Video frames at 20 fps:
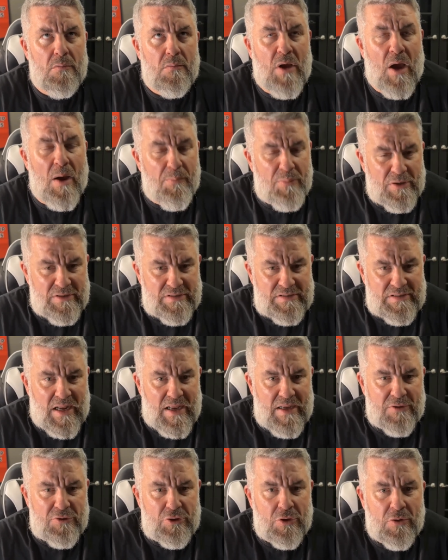company
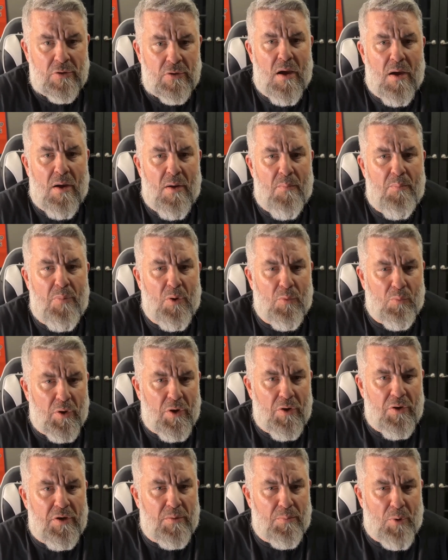stage. But
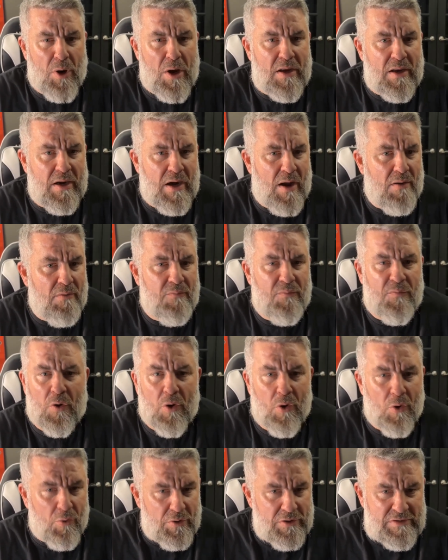really to break it out, for
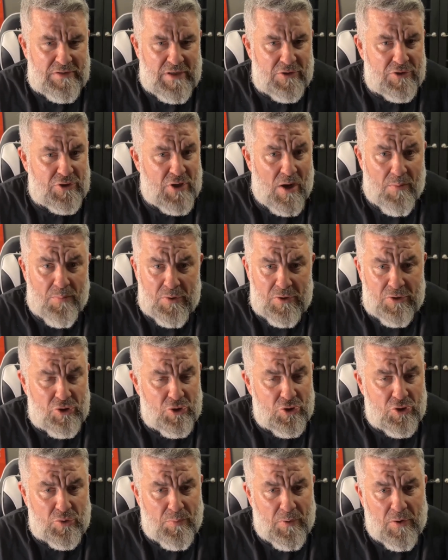early stage companies,
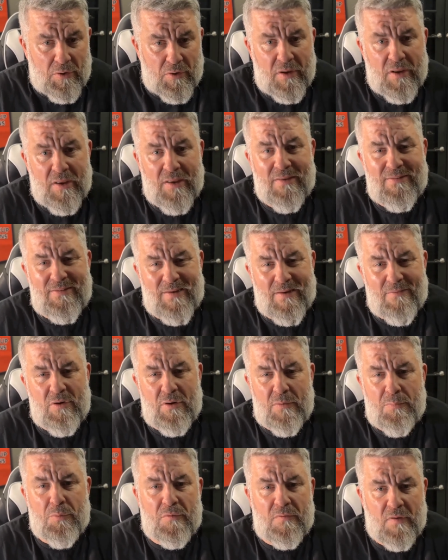you should be looking at
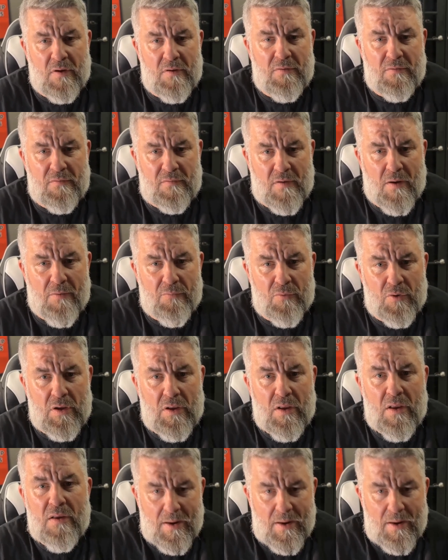70% discovery,